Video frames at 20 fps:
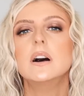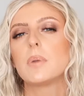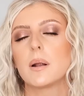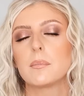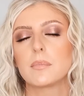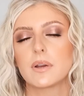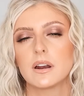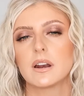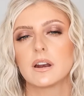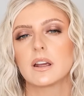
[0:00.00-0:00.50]
But
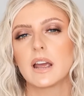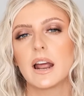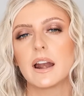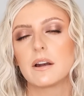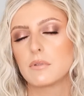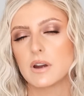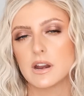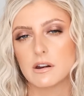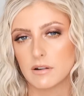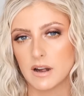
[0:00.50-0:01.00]
I'm going to kind
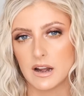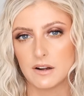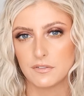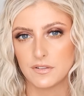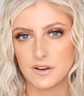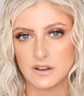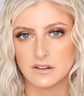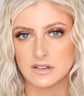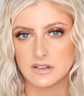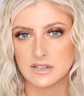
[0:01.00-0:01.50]
of recreate it
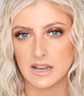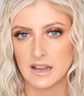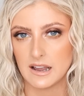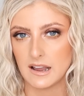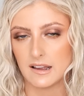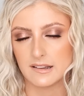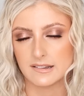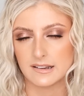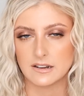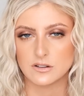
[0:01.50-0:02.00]
for you today
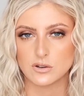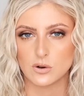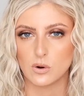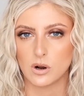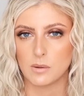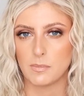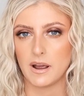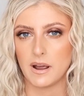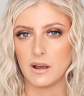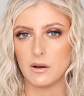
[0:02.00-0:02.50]
as I
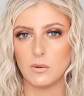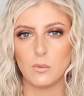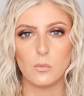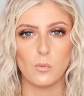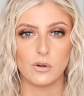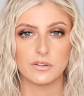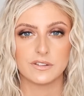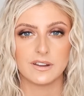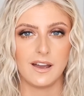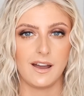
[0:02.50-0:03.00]
talk about
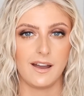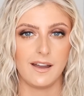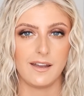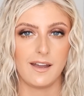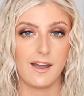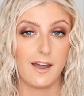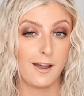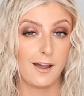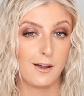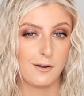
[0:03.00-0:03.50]
what
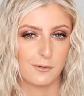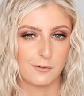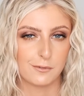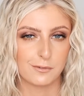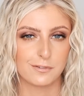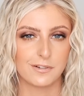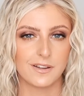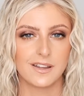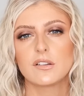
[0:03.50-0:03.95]
I have.